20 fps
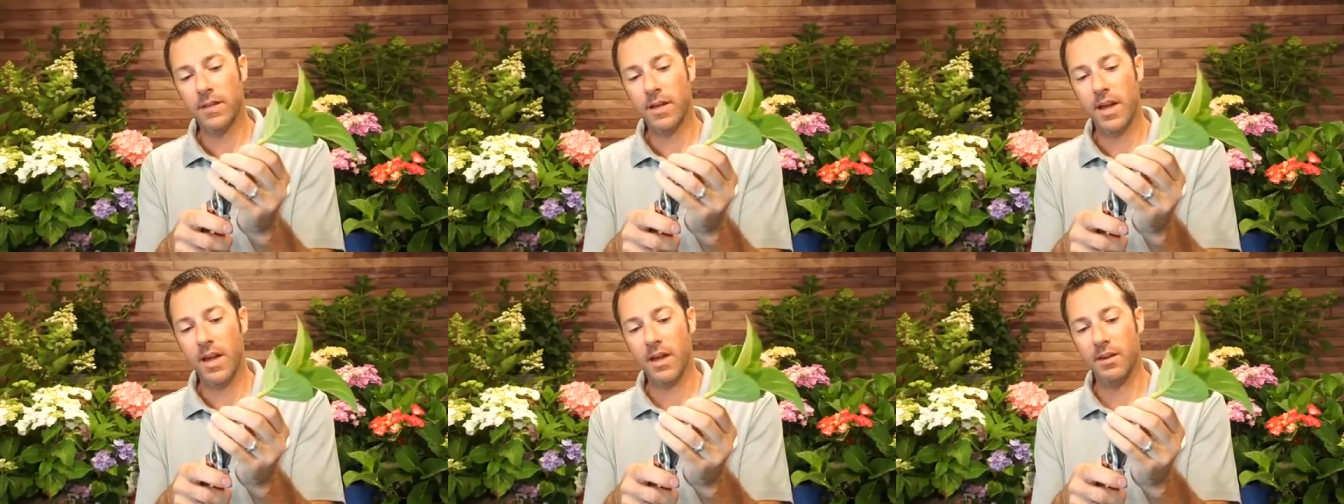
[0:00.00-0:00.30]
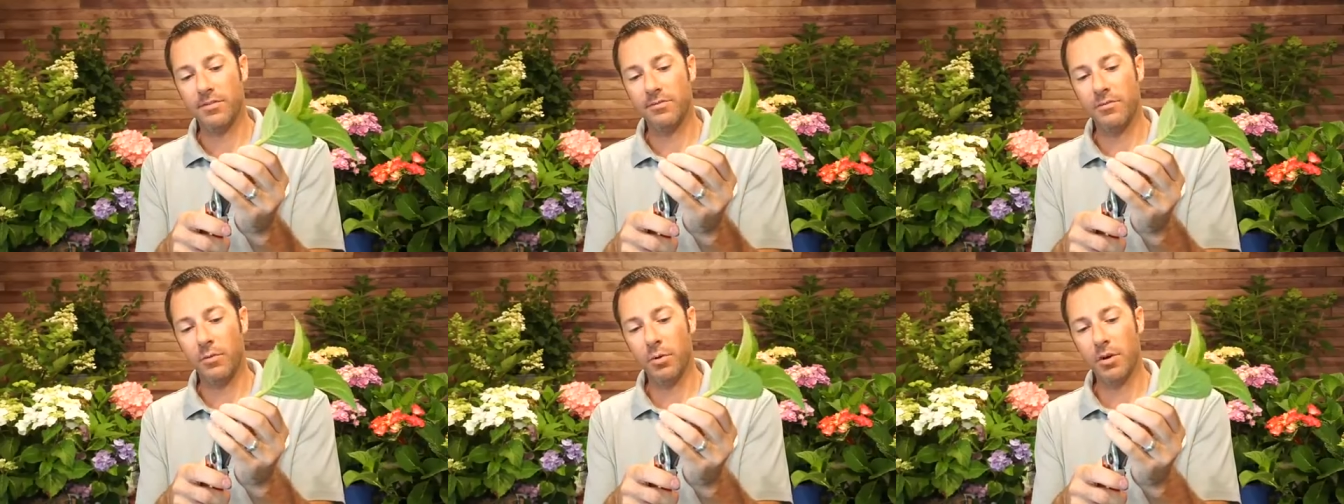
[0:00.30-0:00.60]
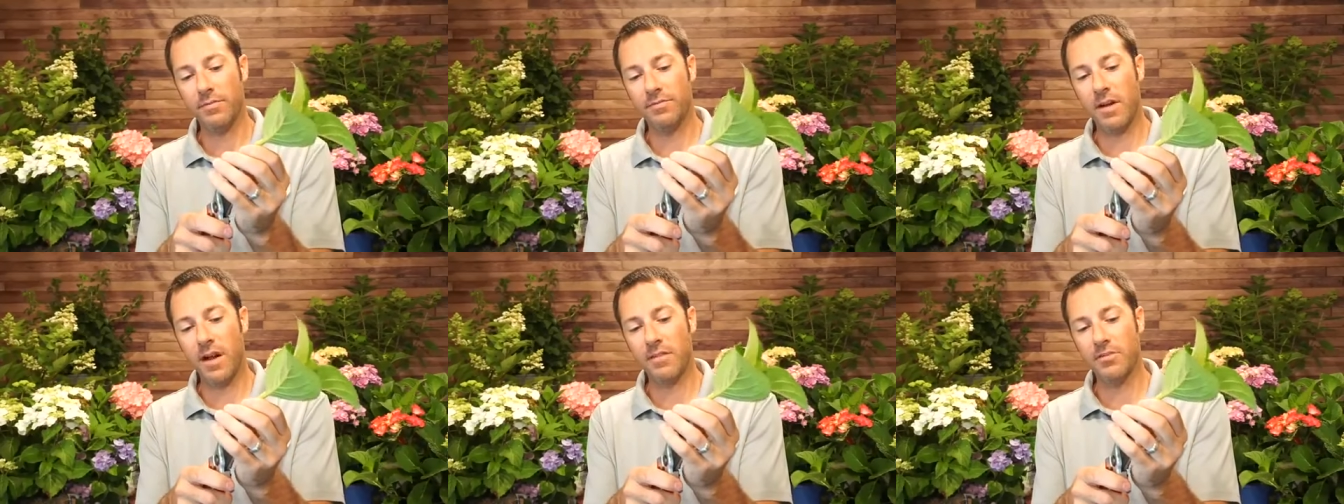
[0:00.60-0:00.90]
at a
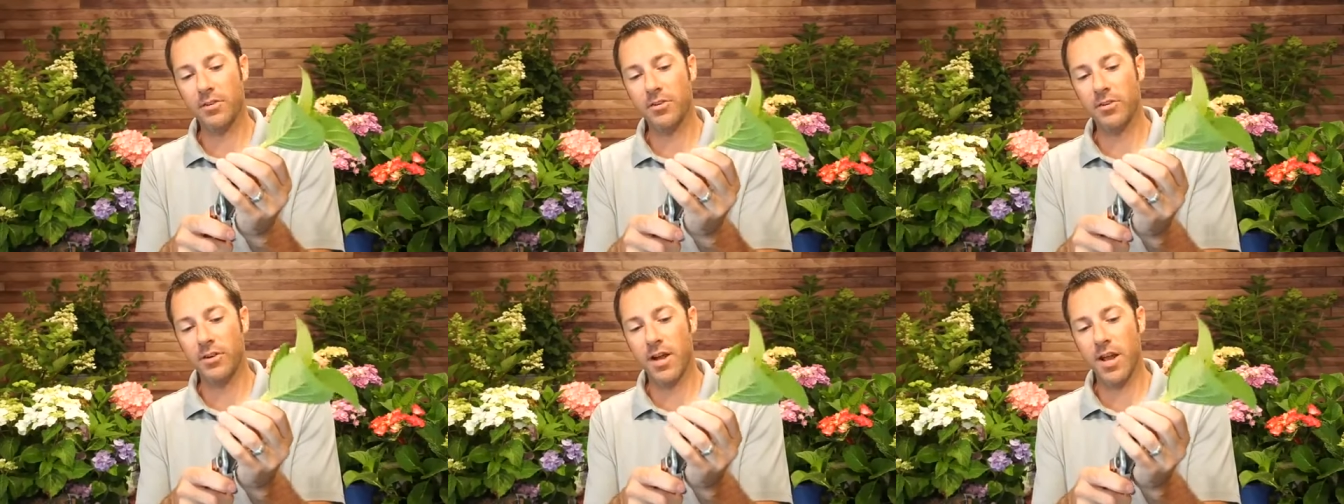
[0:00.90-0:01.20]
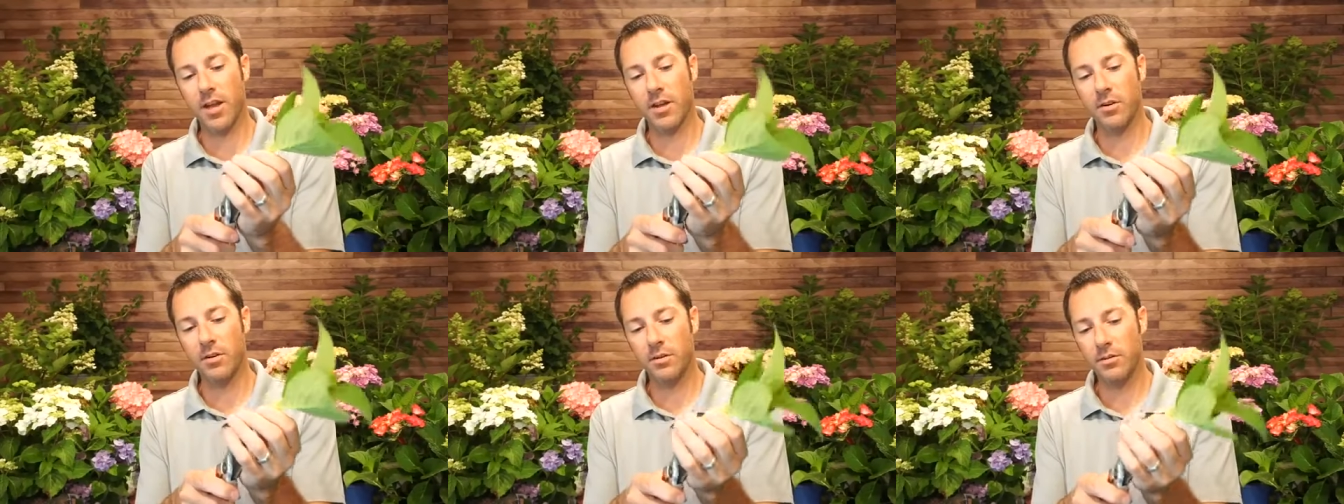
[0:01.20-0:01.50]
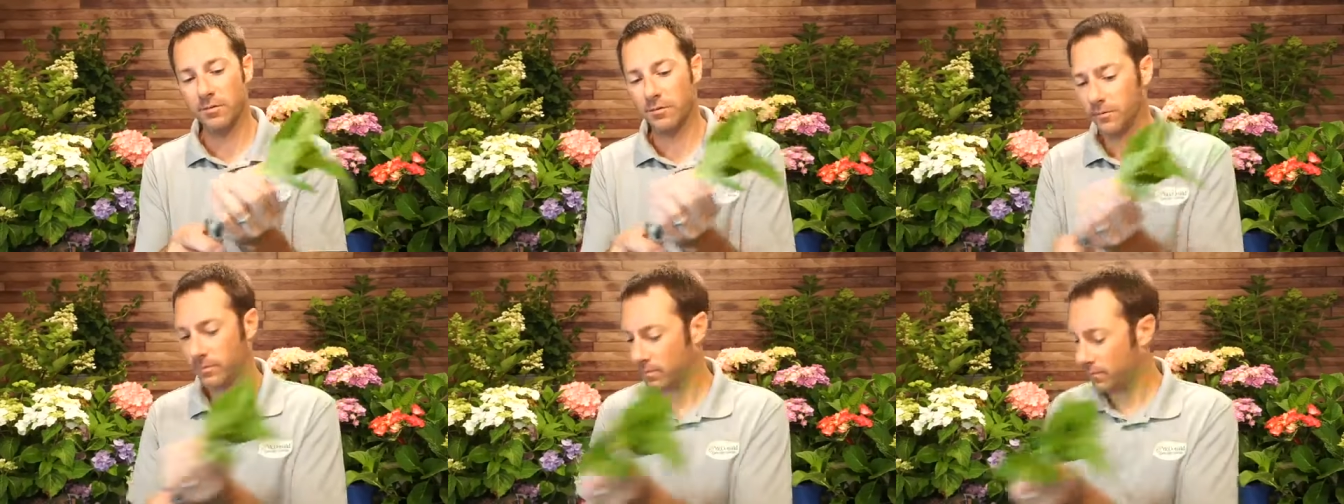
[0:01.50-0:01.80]
45 degree
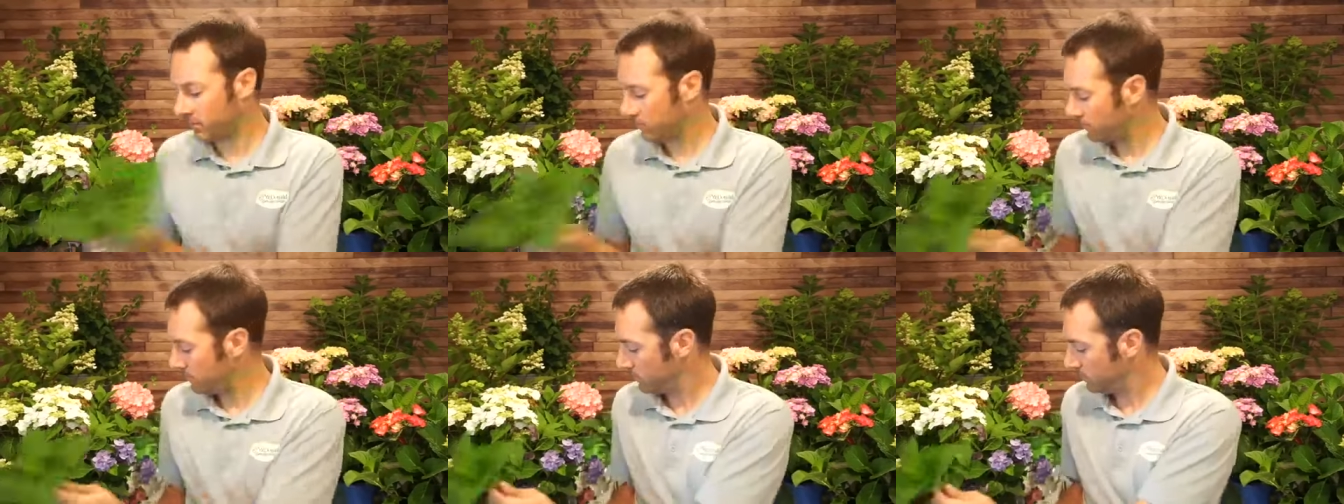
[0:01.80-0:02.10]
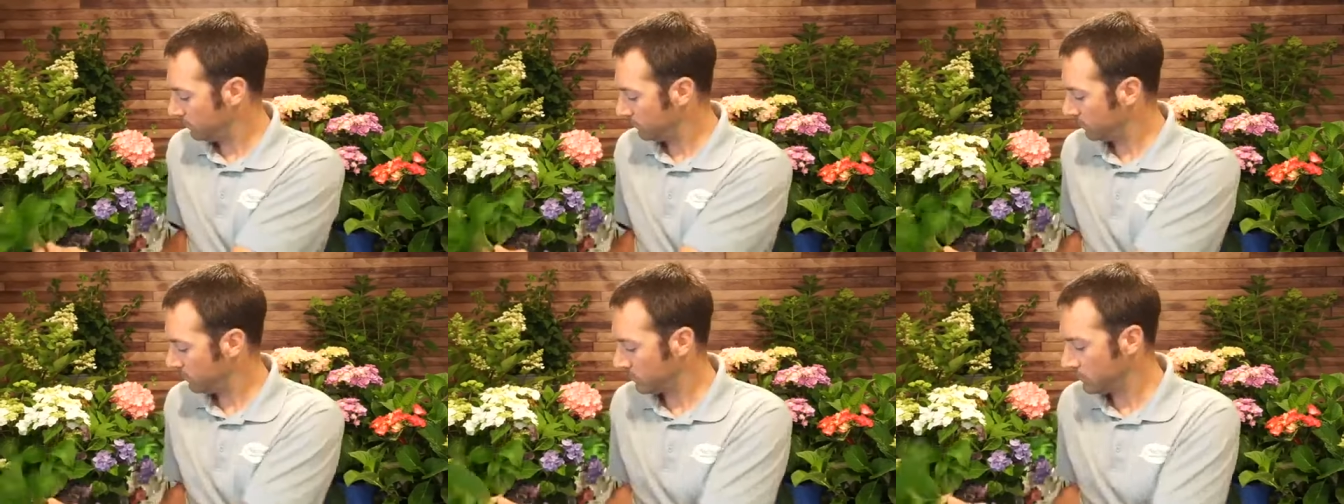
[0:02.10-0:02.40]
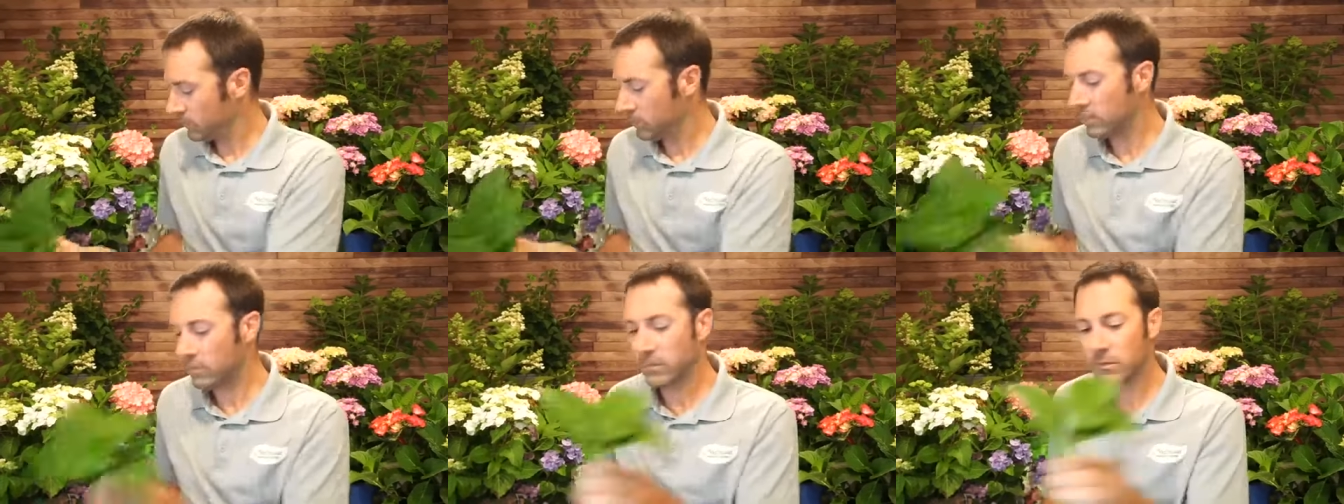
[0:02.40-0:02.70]
angle
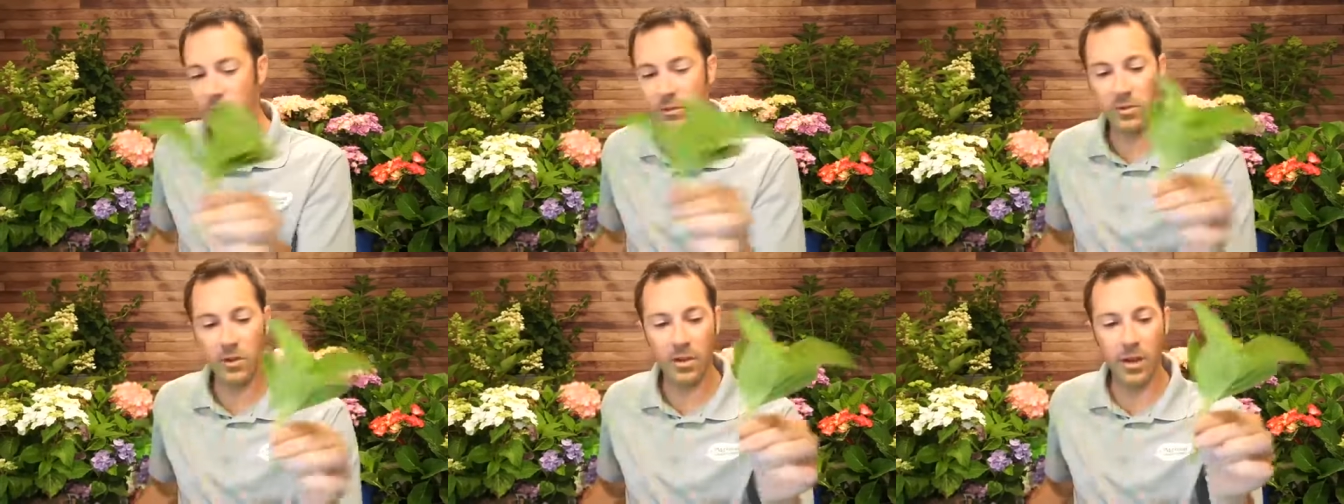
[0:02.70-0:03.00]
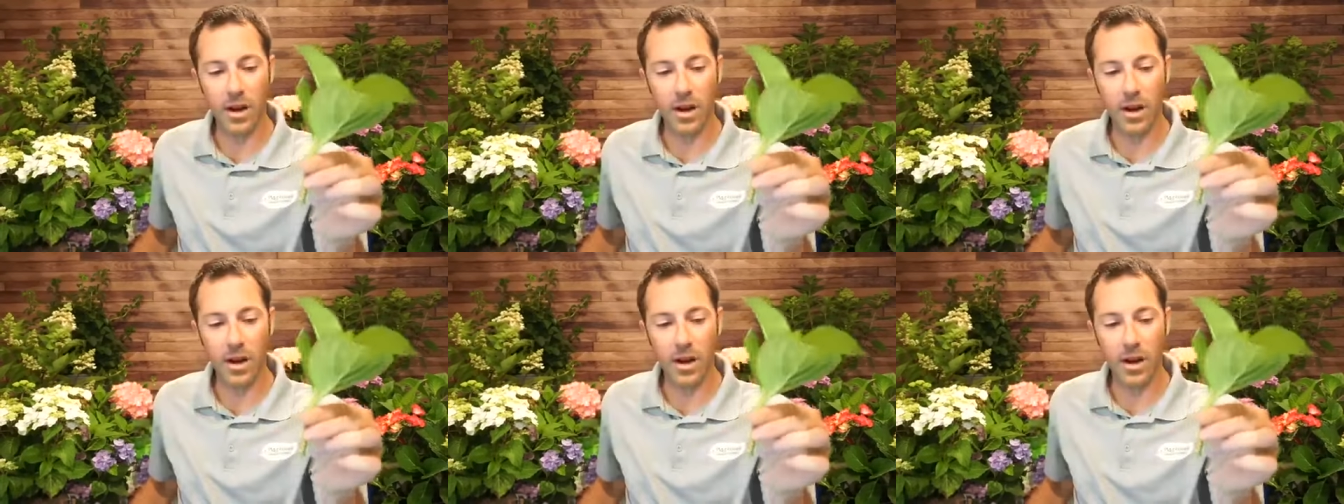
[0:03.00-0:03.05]
so